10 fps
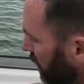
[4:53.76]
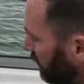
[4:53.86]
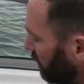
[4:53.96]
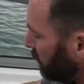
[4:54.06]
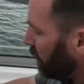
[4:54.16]
it.
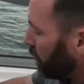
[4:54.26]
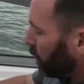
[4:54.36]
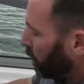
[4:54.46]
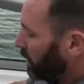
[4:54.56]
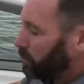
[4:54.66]

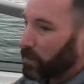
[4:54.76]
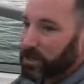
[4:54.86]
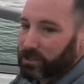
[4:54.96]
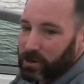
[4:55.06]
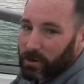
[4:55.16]
water
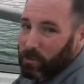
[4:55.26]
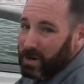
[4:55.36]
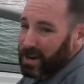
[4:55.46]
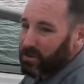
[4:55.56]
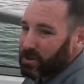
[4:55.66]
pressure. We
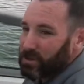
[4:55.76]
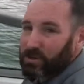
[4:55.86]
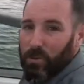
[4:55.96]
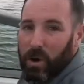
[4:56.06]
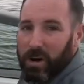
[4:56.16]
never use
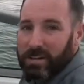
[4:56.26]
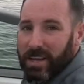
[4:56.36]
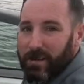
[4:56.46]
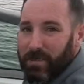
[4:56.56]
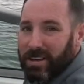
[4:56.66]
the water
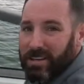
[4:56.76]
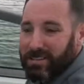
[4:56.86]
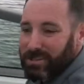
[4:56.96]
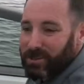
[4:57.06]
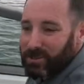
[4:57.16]
tank
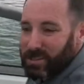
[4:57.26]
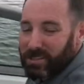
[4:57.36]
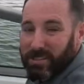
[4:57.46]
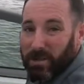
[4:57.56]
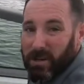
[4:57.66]
because usually
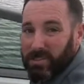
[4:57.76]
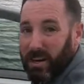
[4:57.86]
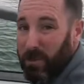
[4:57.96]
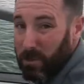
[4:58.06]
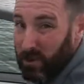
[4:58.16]
it smells
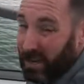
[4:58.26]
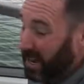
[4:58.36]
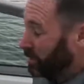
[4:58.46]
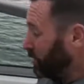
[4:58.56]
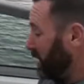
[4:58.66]
terrible and you
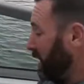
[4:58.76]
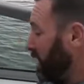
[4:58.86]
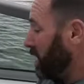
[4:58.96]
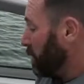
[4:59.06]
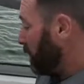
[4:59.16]
can't drink it.
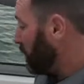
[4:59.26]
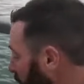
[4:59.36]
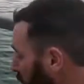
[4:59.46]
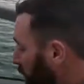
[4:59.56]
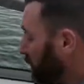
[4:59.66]
But if
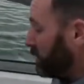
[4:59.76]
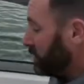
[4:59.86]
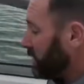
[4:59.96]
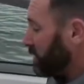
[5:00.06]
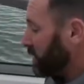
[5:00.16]
you want to
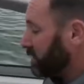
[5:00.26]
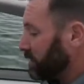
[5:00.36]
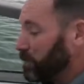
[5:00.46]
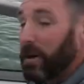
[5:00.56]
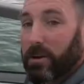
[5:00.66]
use it, this is
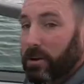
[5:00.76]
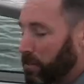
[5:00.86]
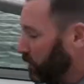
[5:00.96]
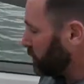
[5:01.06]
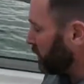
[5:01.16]
the button you'd
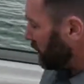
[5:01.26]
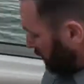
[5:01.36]
push.